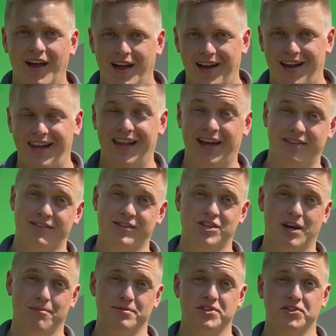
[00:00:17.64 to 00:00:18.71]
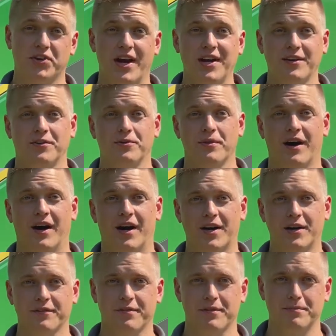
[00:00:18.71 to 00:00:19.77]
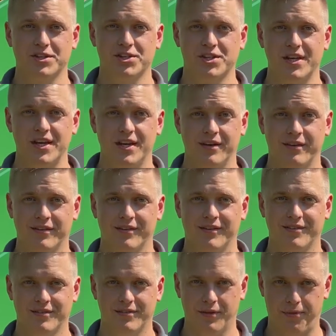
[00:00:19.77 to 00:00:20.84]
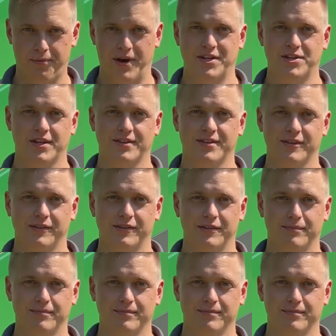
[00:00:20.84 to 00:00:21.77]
Let's jump straight into the heart of the machine, the threshing system.